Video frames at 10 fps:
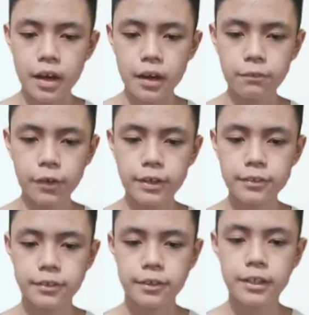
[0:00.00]
Avoid
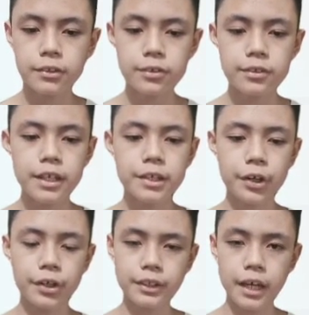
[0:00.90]
skin-to-skin
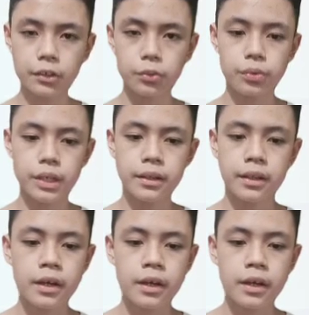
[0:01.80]
contact with